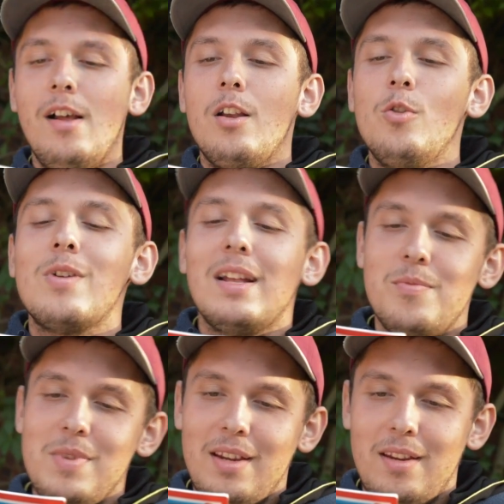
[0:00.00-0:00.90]
Look at
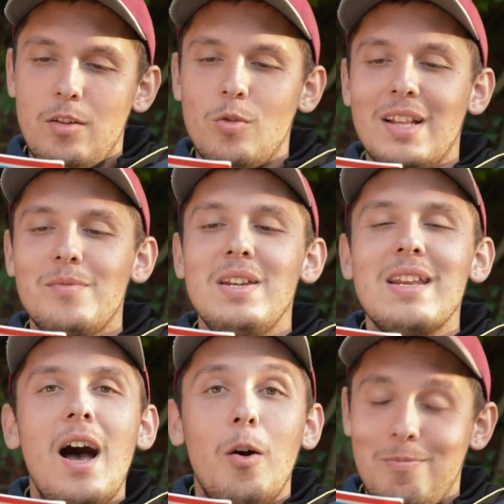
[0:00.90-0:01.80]
me
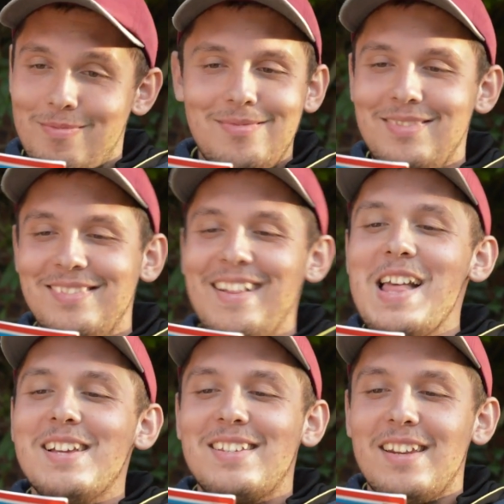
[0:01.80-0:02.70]
now,
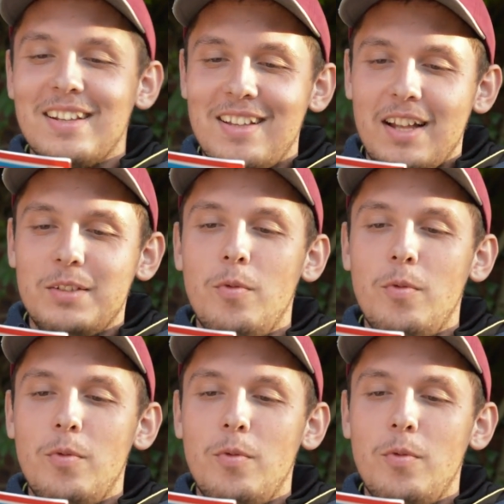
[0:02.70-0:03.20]
said the cat,